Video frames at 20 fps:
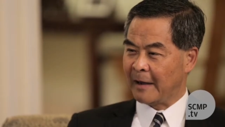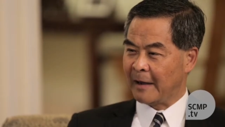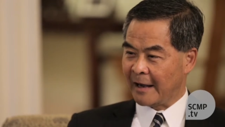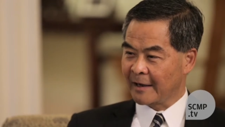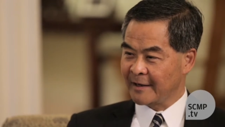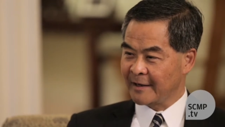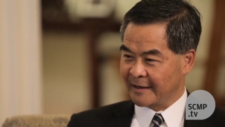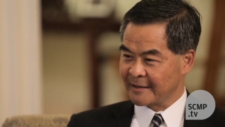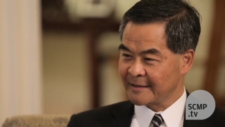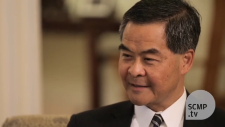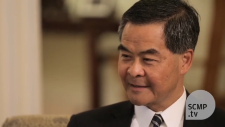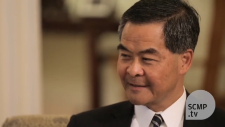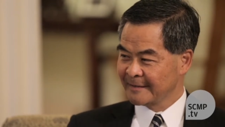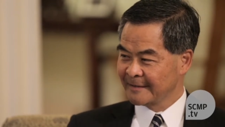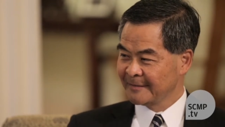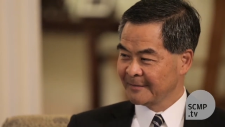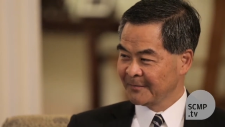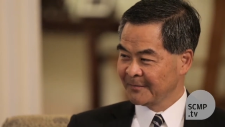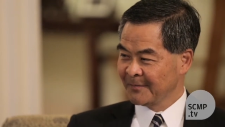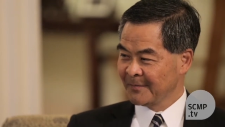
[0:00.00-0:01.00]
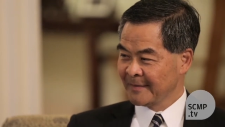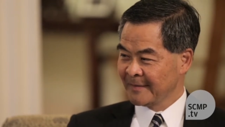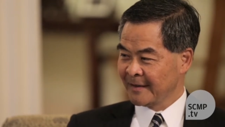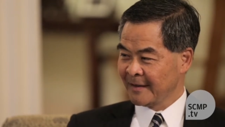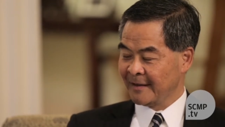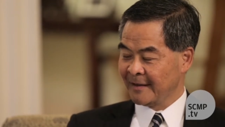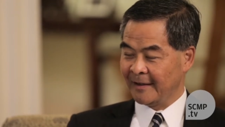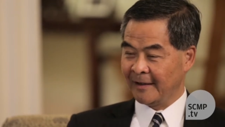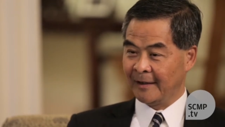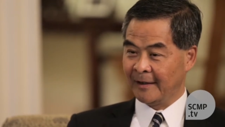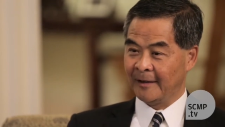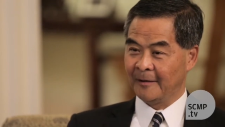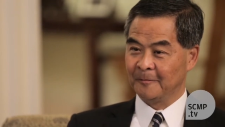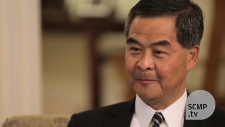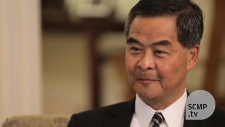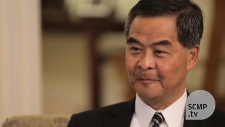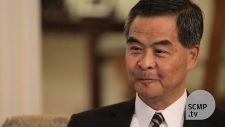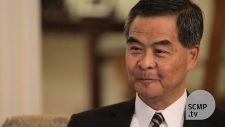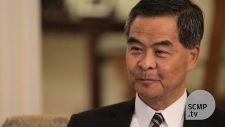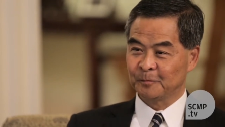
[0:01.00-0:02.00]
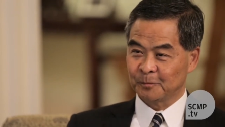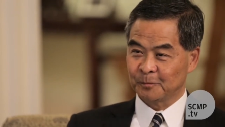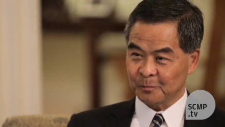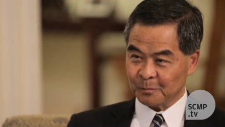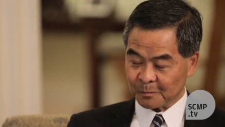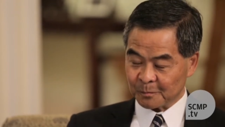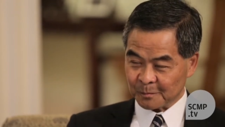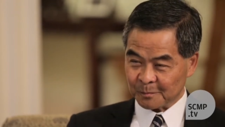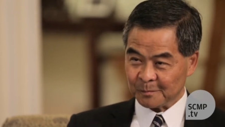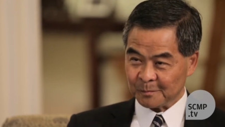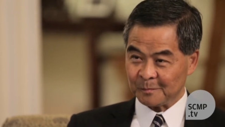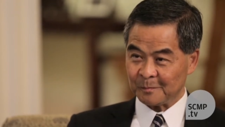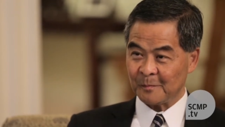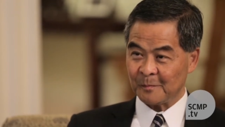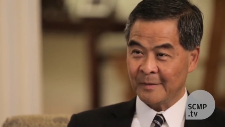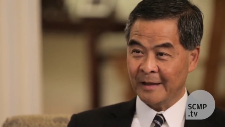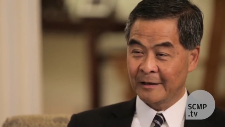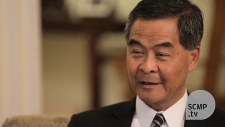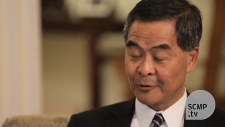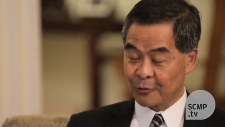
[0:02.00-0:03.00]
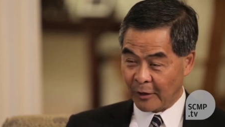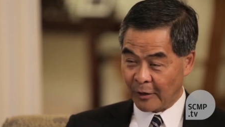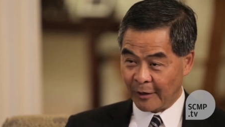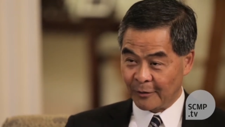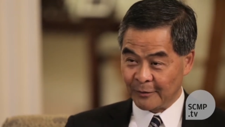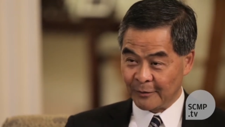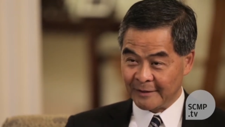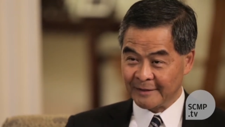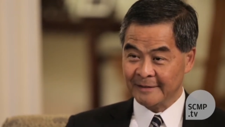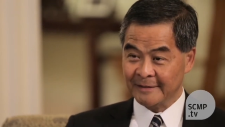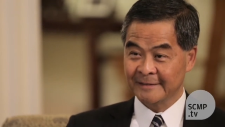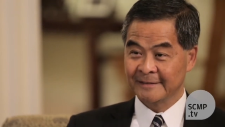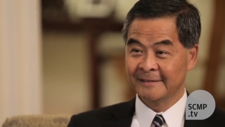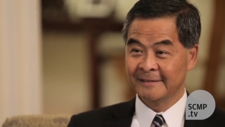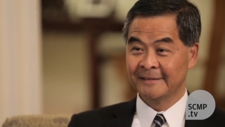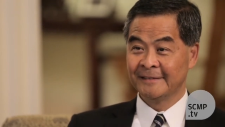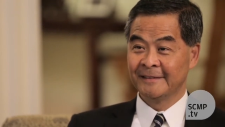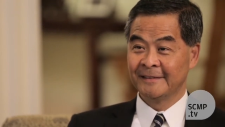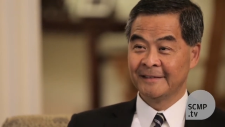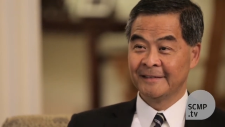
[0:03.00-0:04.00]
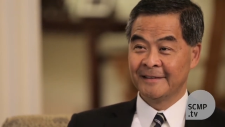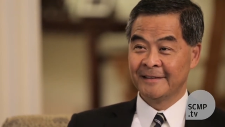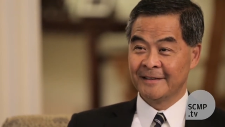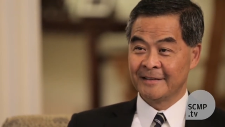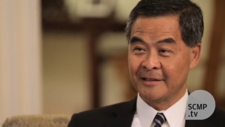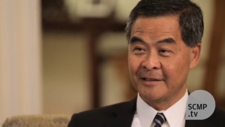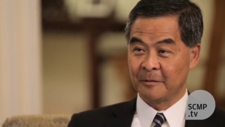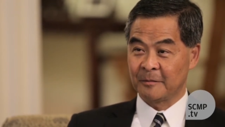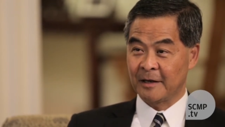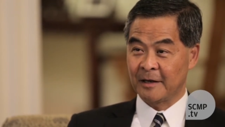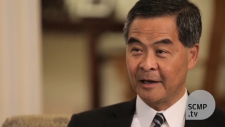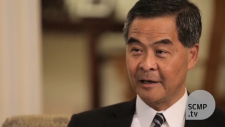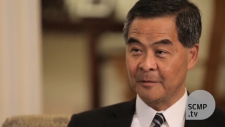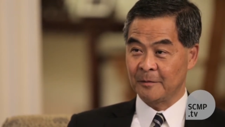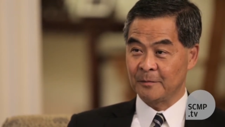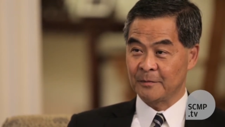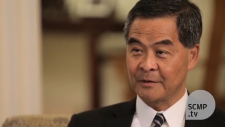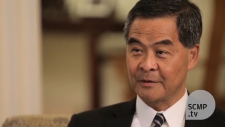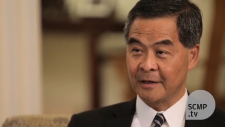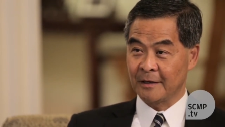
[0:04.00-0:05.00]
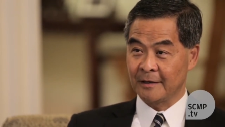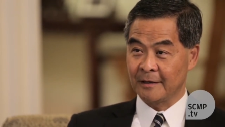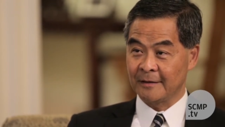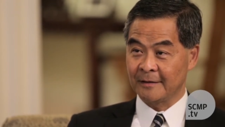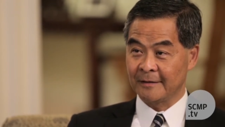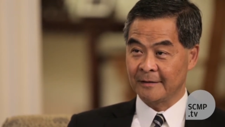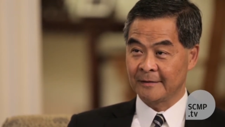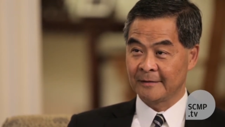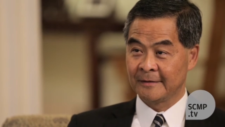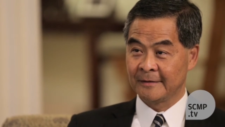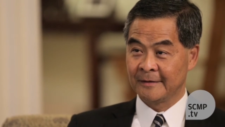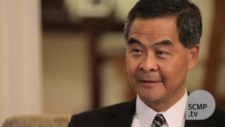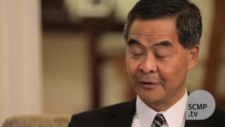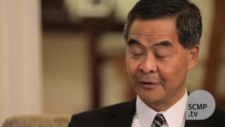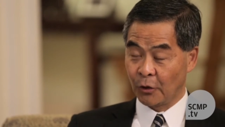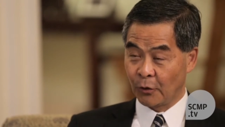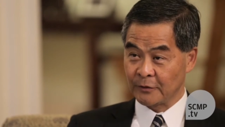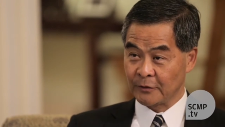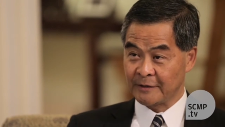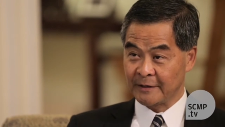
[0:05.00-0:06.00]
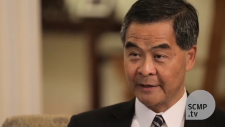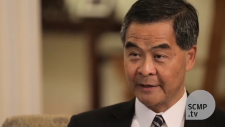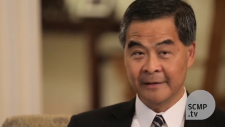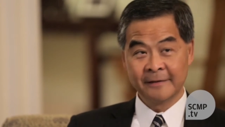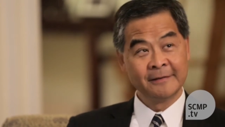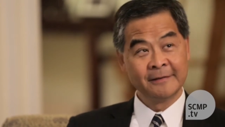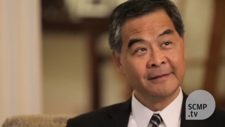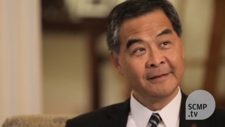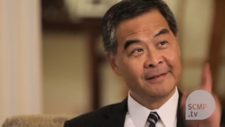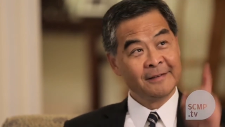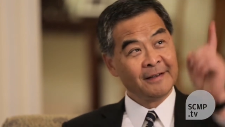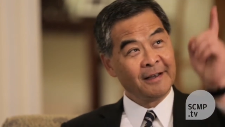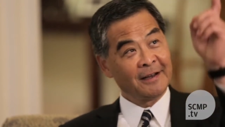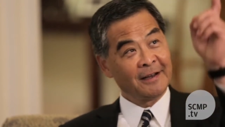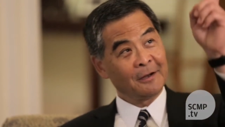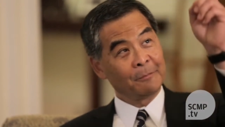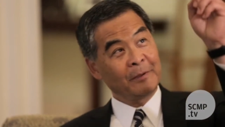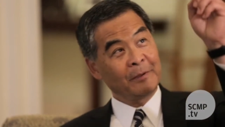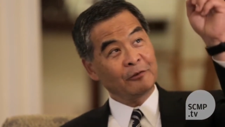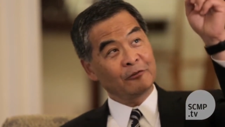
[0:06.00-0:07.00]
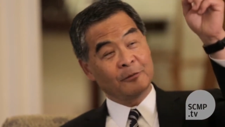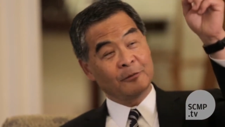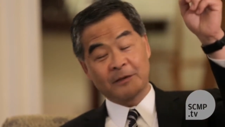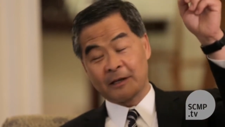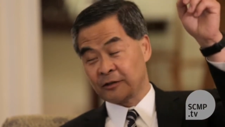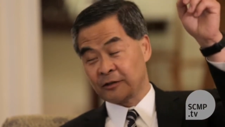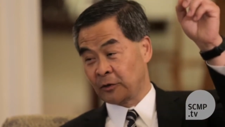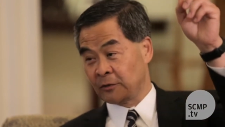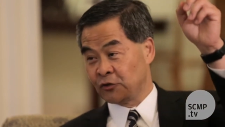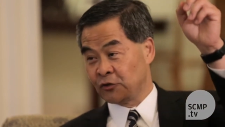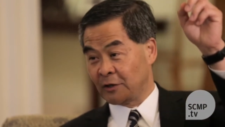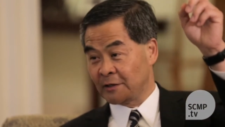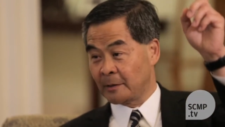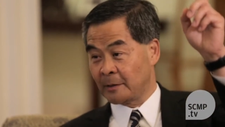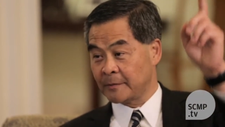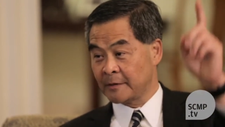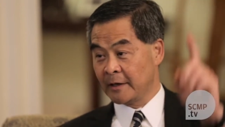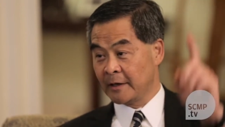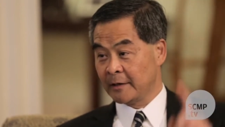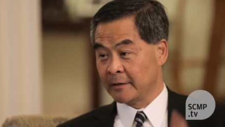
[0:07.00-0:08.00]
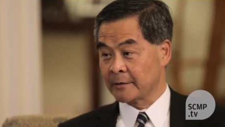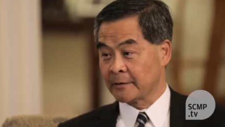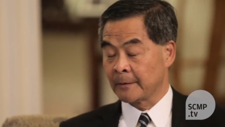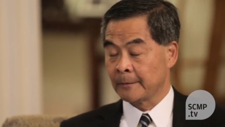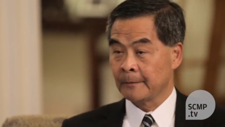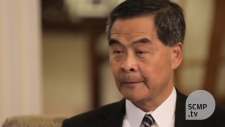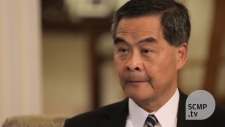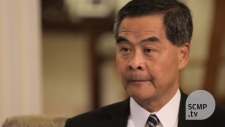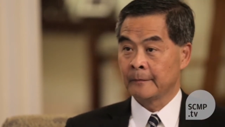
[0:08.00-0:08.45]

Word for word: a market, um, crowded, sometimes uh, noisy, and our bedrooms are just upstairs.